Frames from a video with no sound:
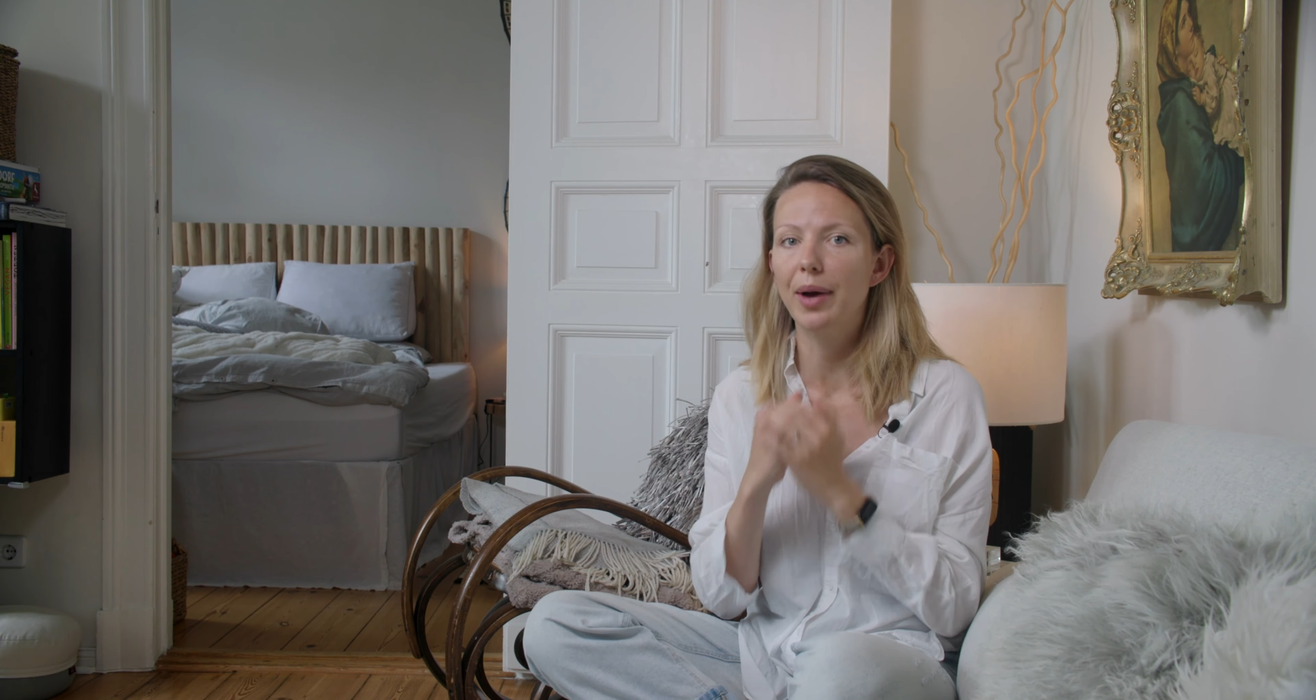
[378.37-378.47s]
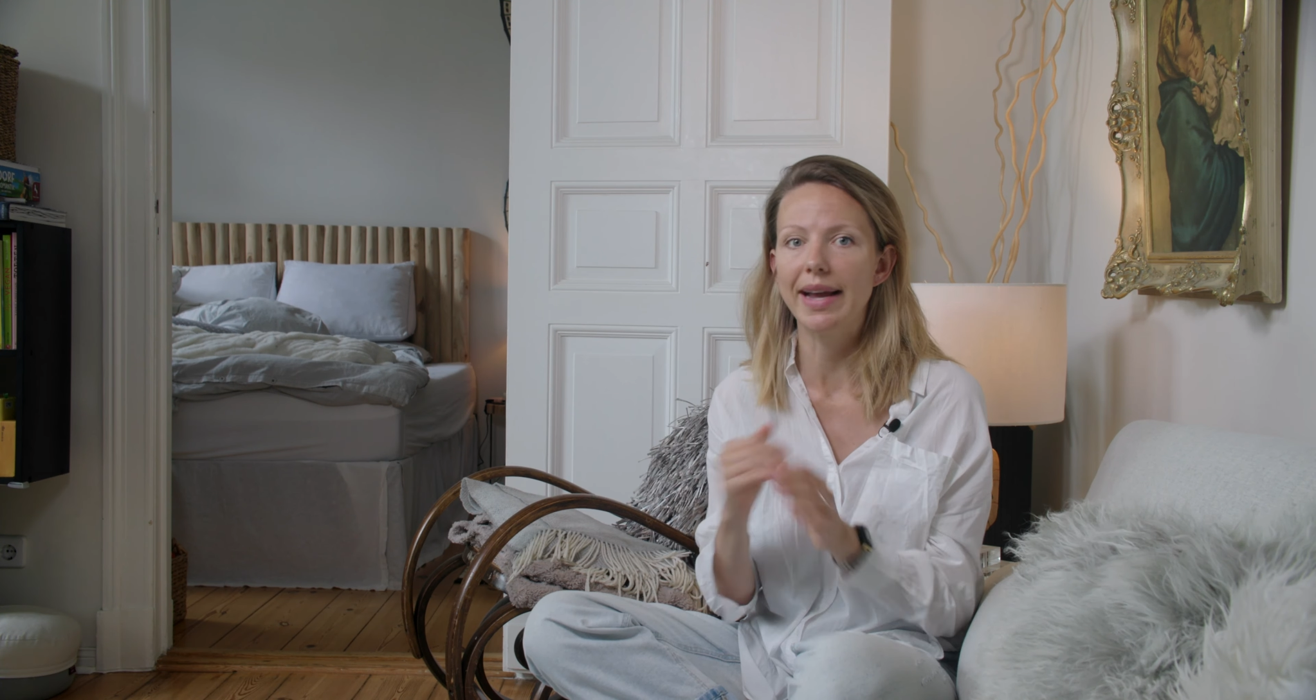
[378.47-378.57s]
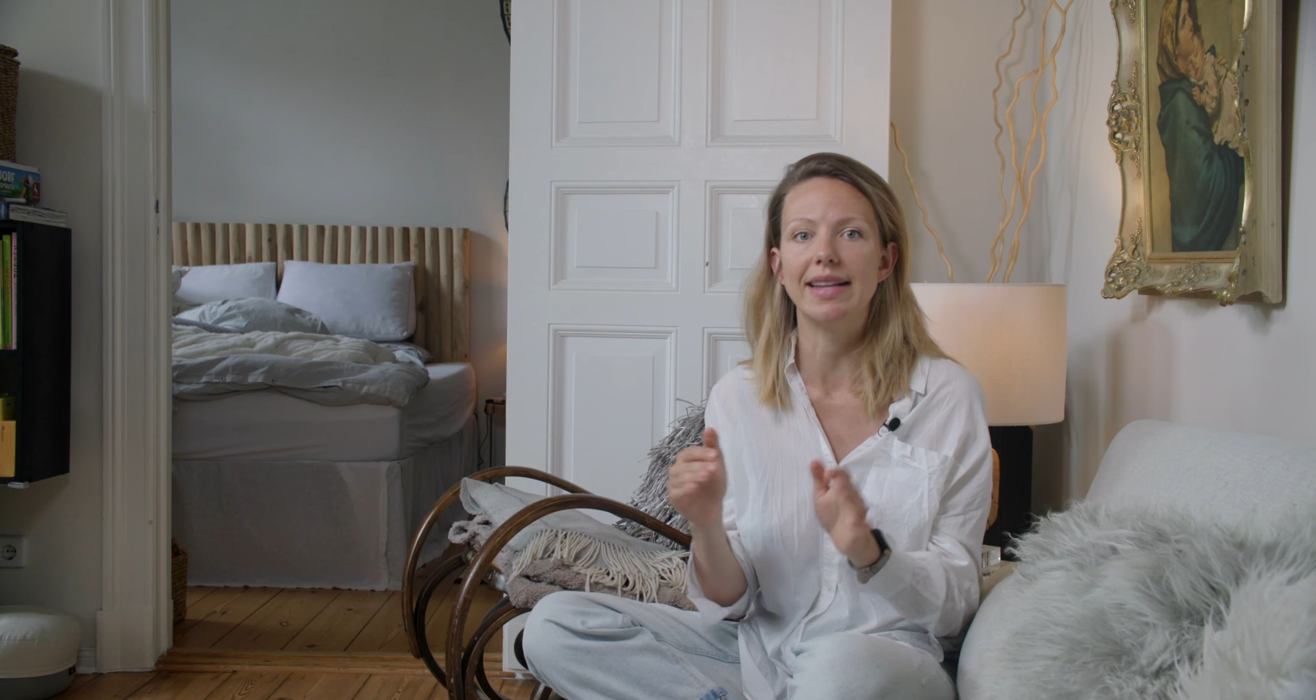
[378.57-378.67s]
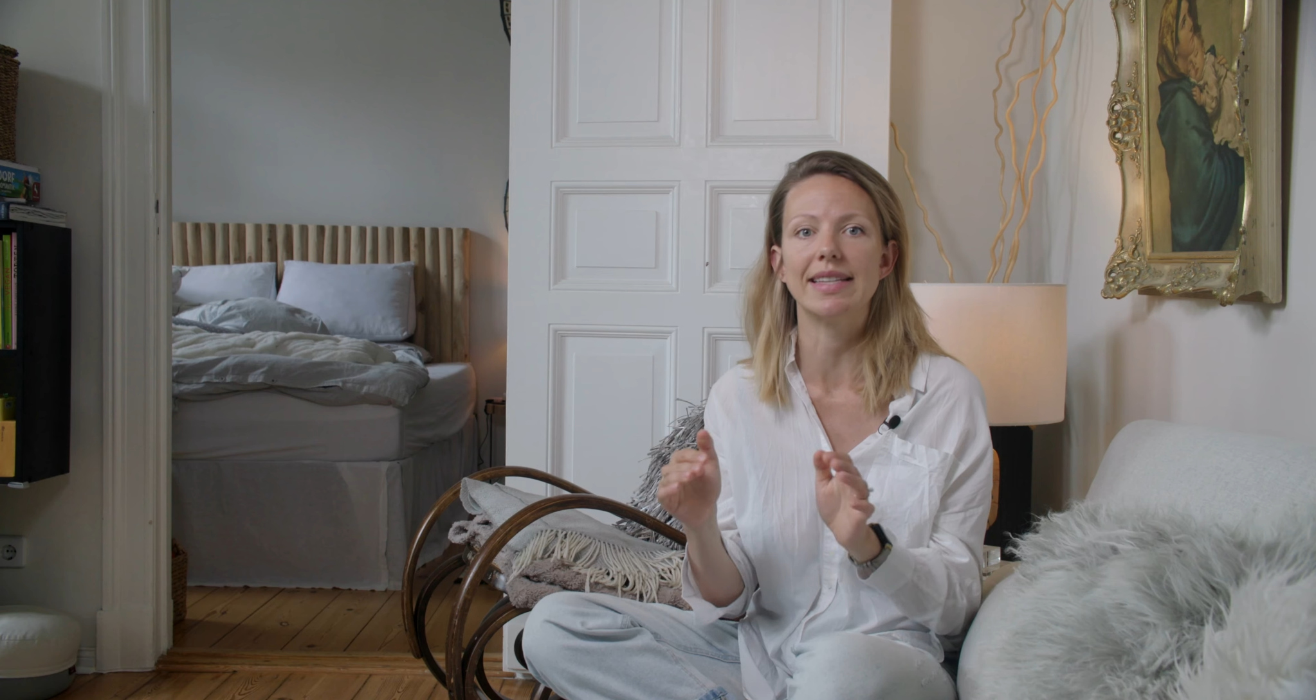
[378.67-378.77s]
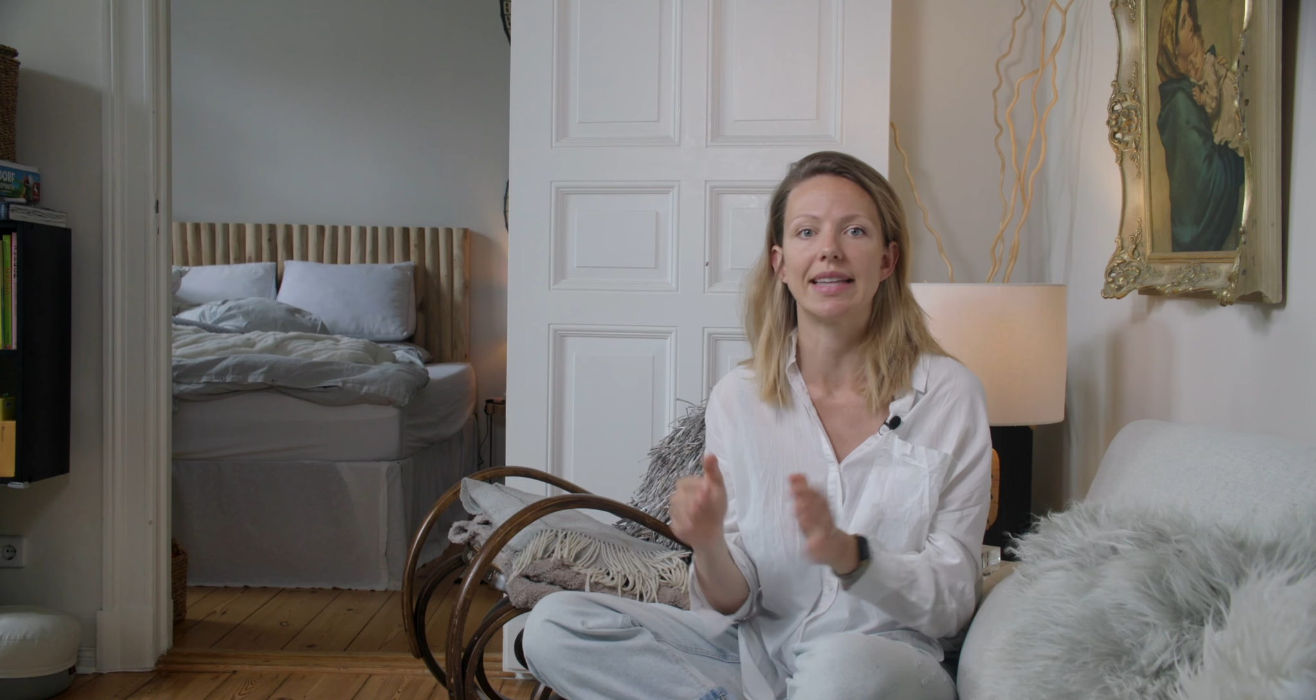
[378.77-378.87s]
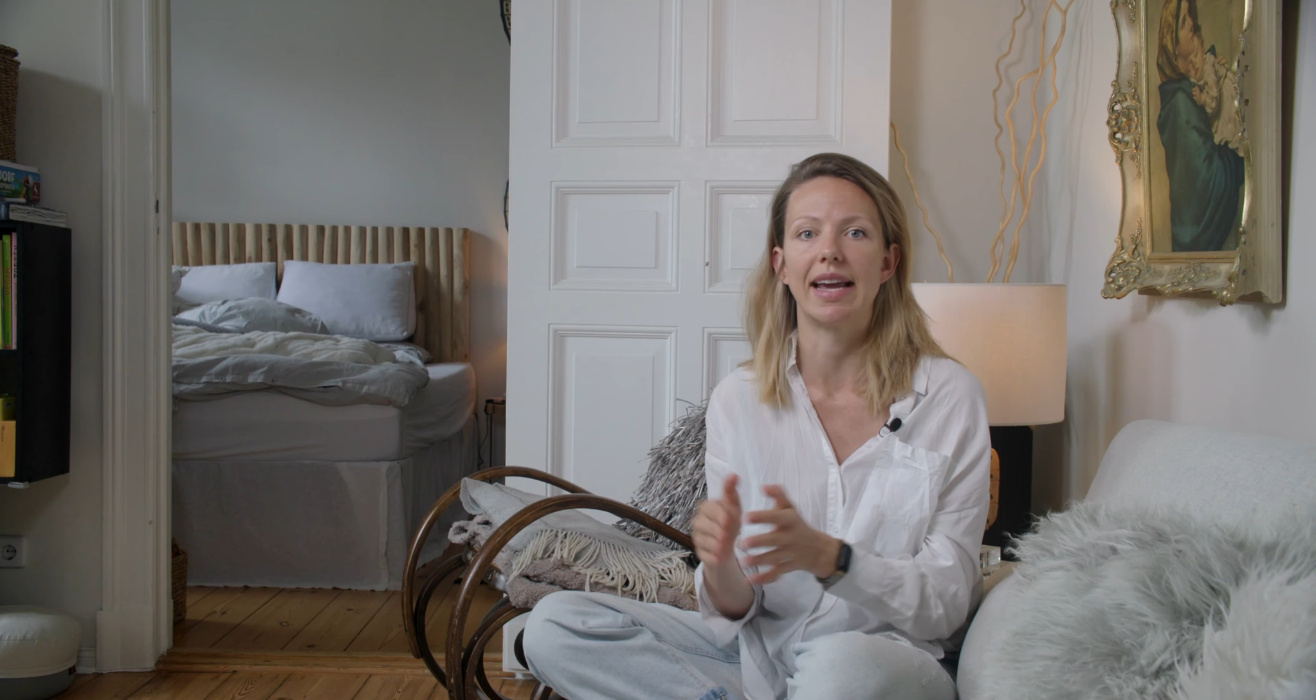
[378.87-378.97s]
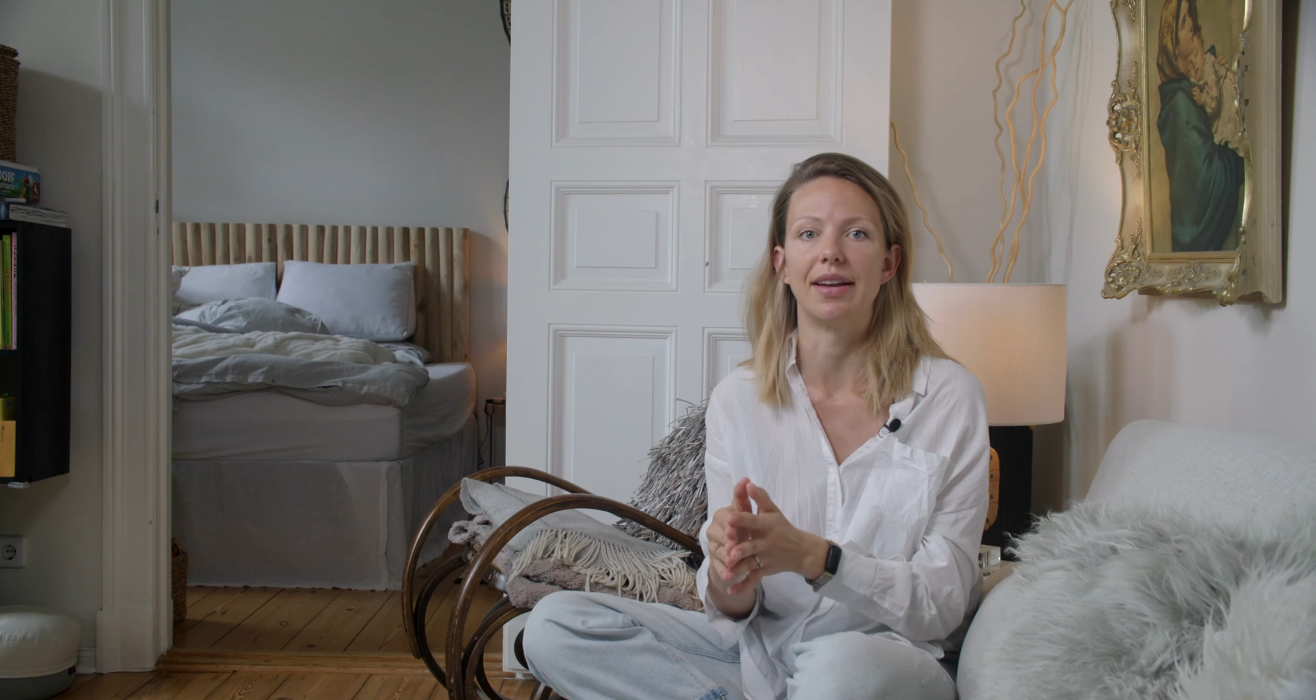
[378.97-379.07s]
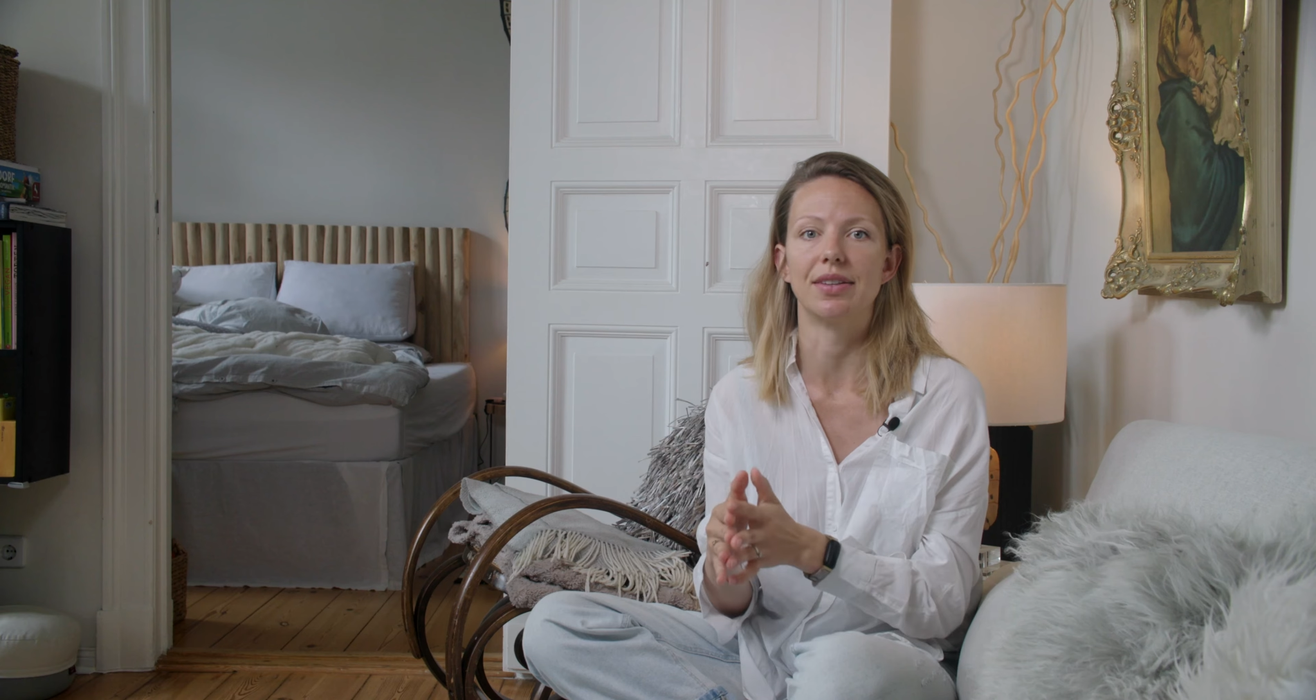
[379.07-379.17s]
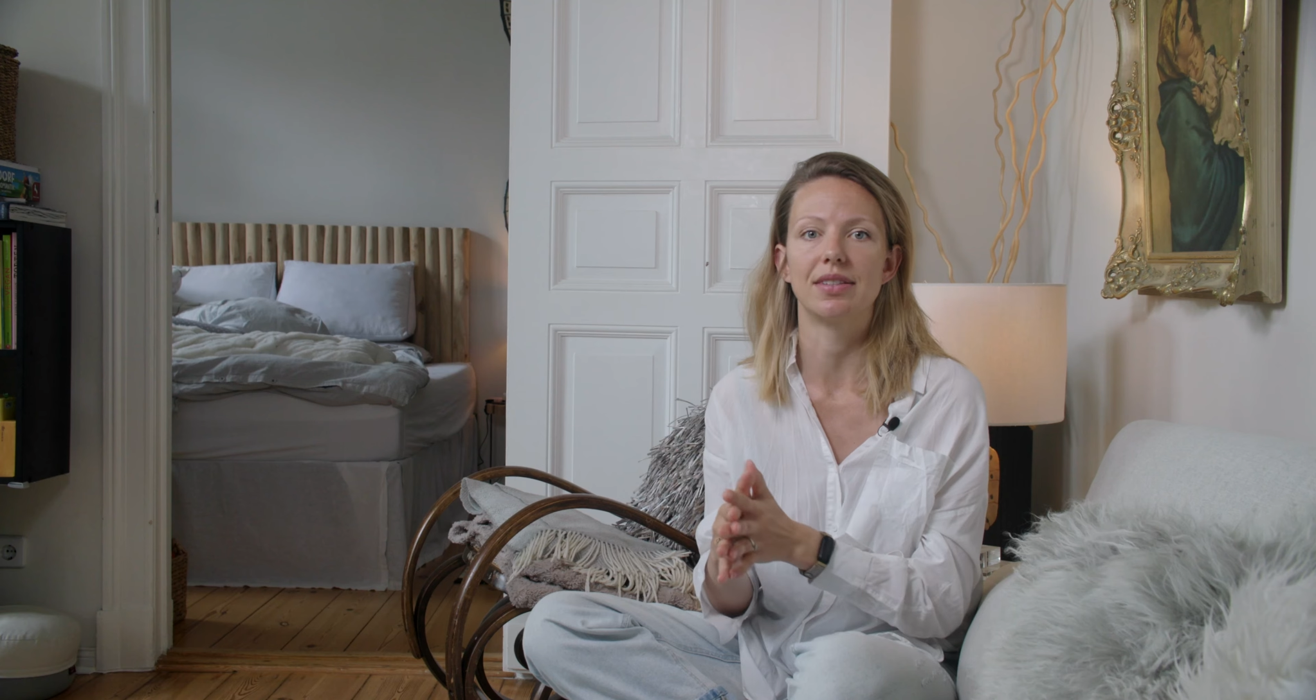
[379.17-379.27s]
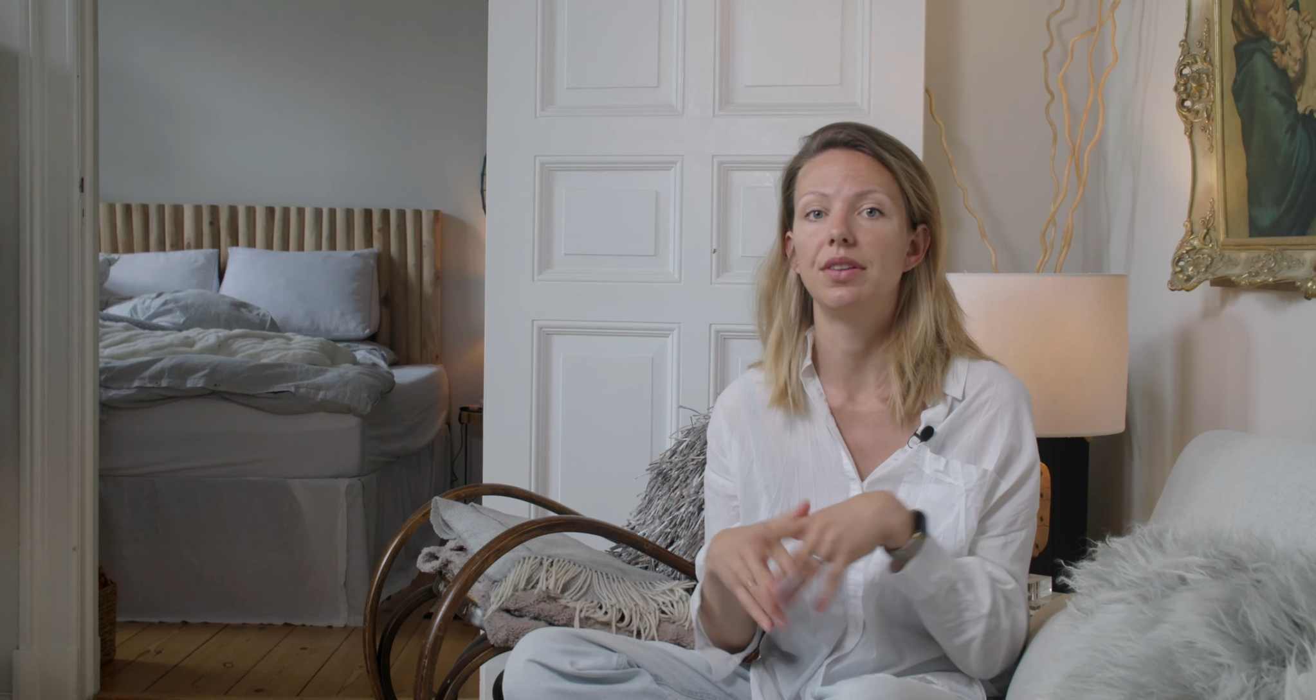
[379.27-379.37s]
way less
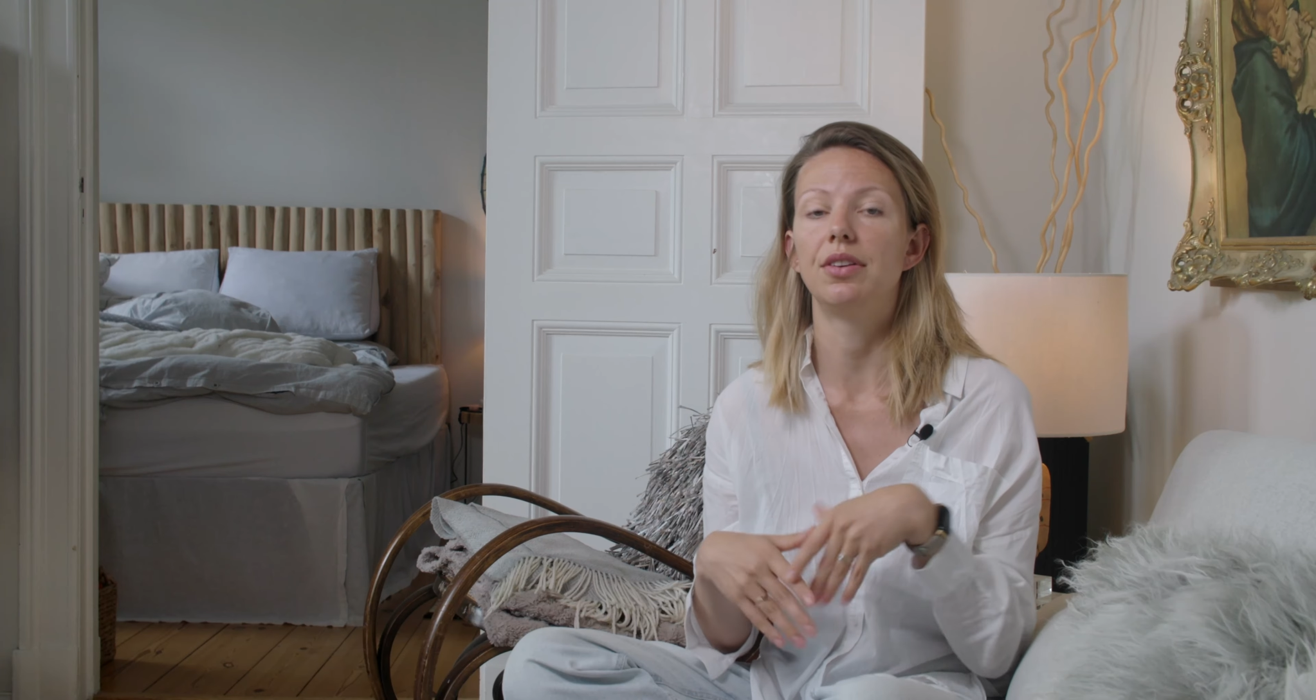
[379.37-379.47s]
chaos.